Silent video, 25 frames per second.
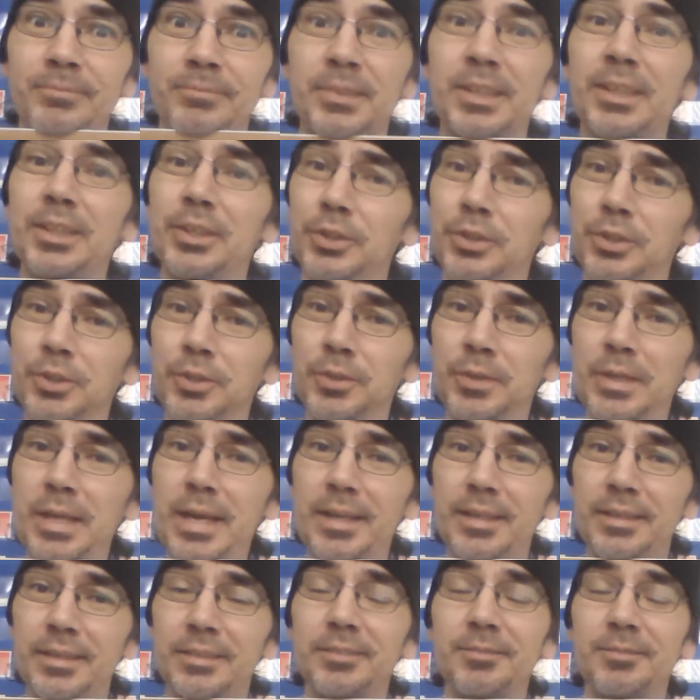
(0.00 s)
Can you do
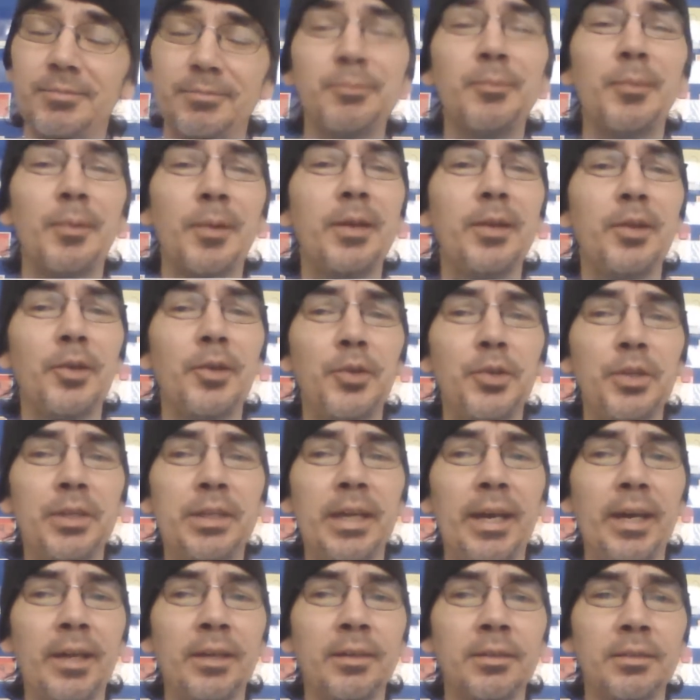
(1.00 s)
that? I know you
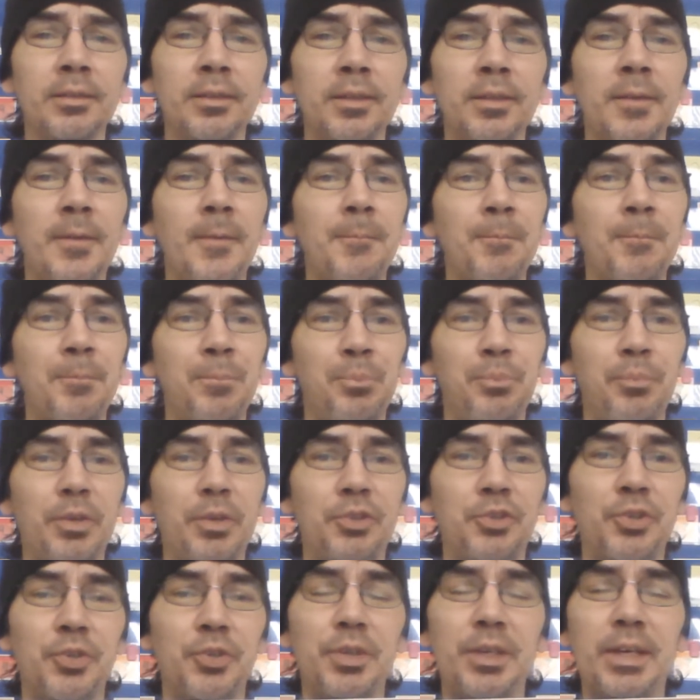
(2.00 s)
can.
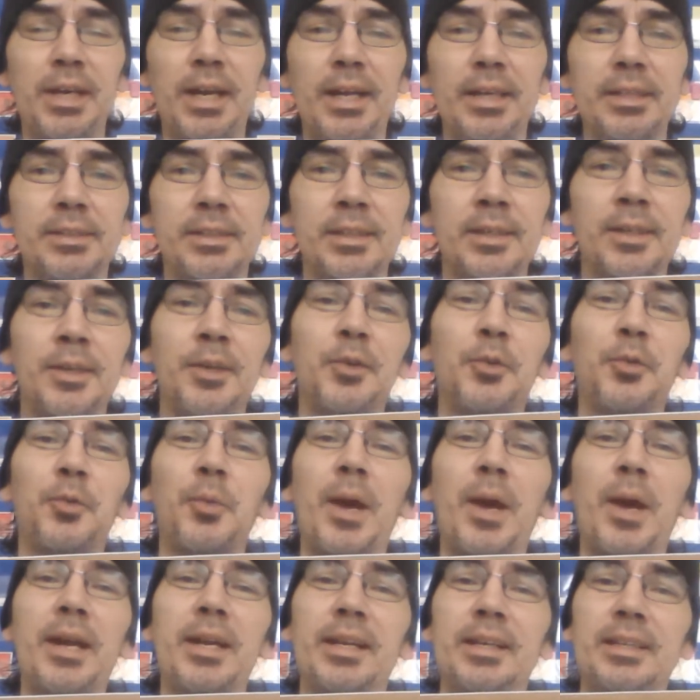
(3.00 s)
Make sure you guys
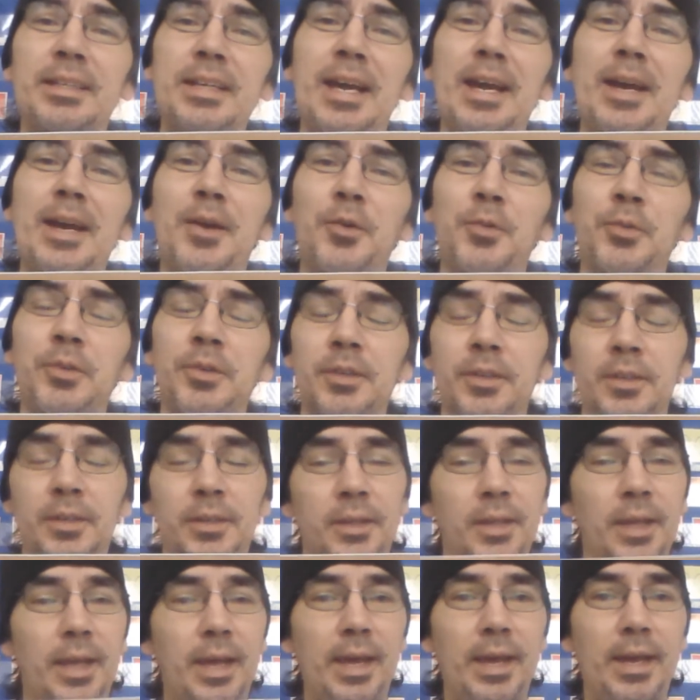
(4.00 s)
write it down
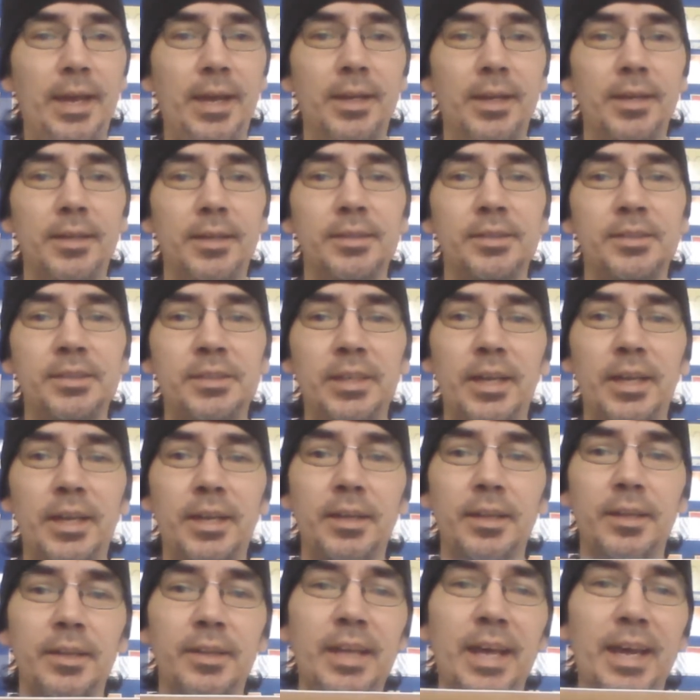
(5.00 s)
and
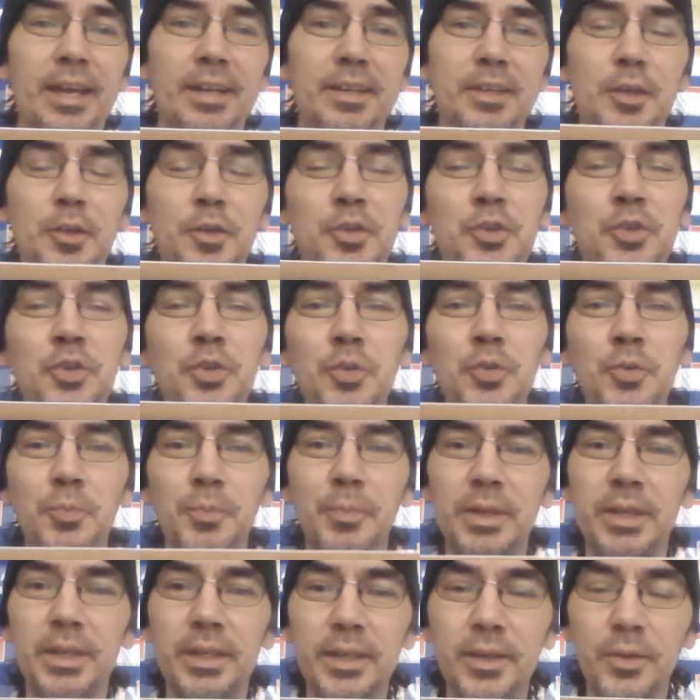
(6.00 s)
send that to
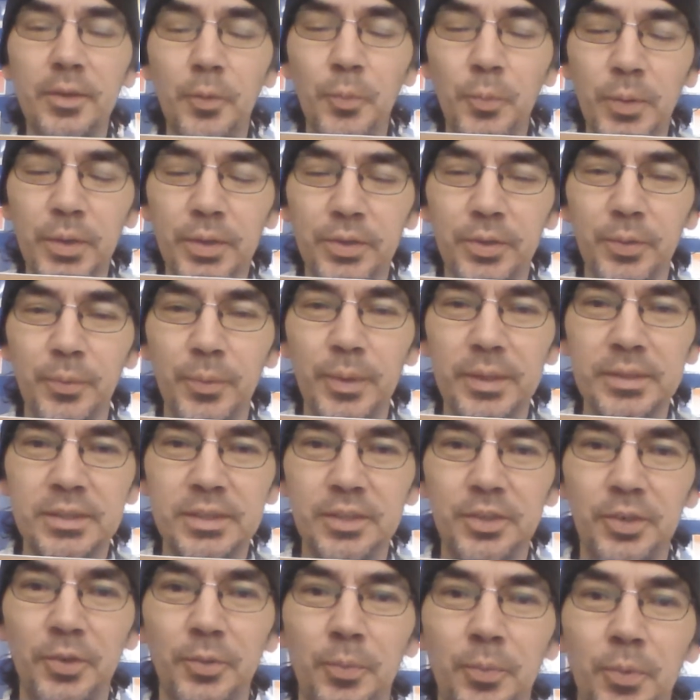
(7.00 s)
me with the rest
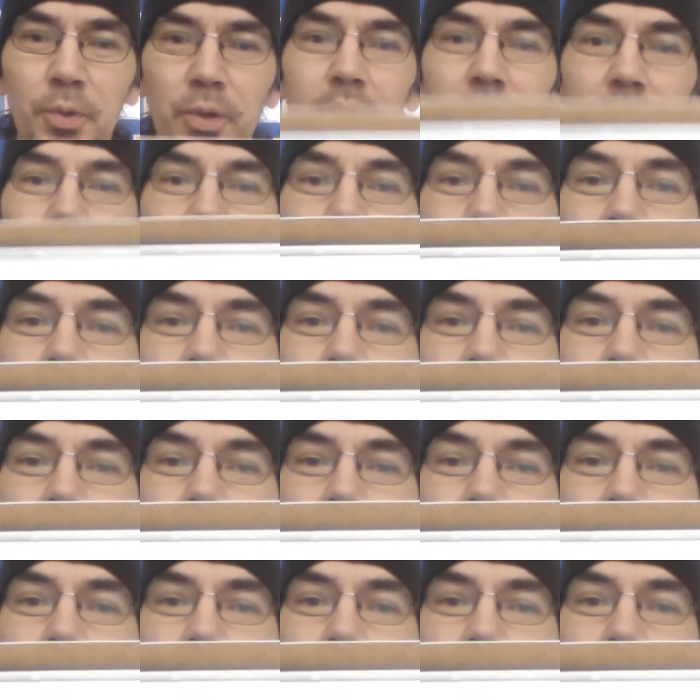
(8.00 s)
of your work.